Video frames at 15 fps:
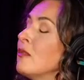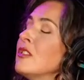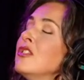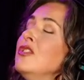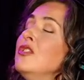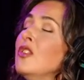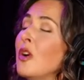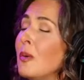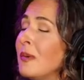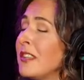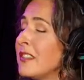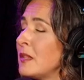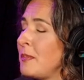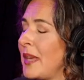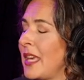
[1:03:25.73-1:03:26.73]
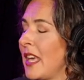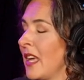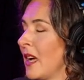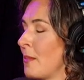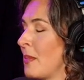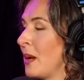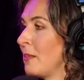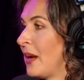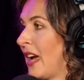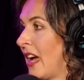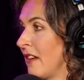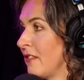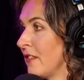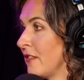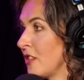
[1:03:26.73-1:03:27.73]
There was nobody speaking up on
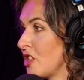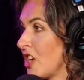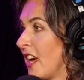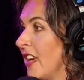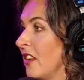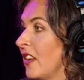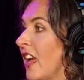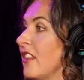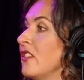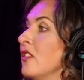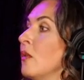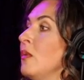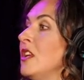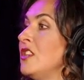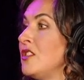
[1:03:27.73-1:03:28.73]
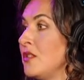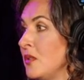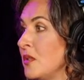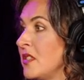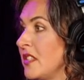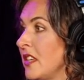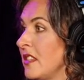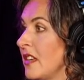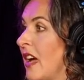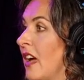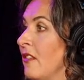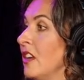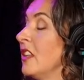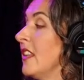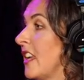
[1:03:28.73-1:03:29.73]
behalf of the child. And so we do seek to
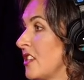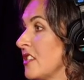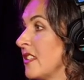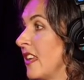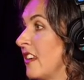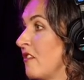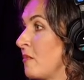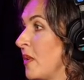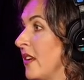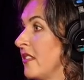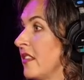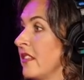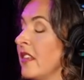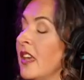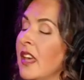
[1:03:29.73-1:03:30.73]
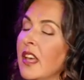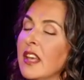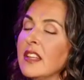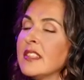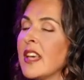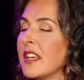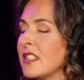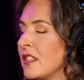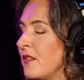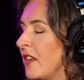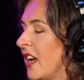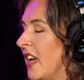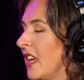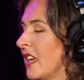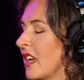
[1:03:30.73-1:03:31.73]
have a legislative presence,
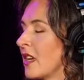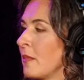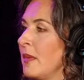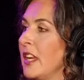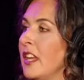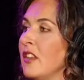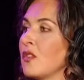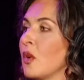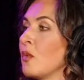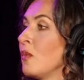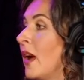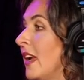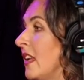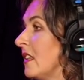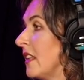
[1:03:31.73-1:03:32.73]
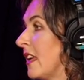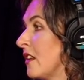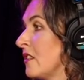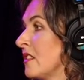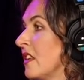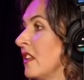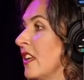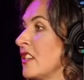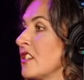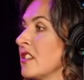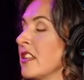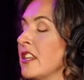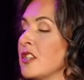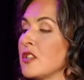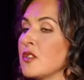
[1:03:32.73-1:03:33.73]
testifying at committees or writing letters to
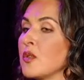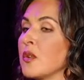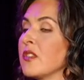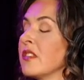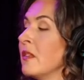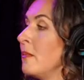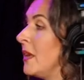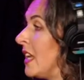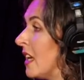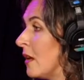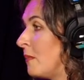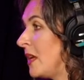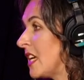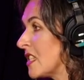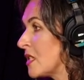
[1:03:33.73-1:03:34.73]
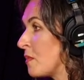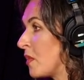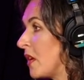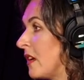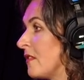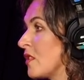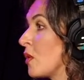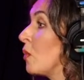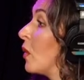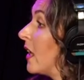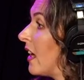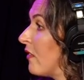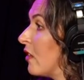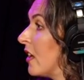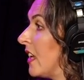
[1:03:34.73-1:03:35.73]
legislatures or submitting amicus briefs or
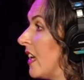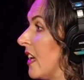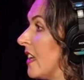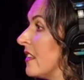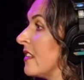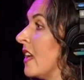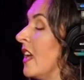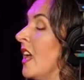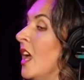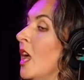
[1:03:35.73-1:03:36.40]
whatever it is.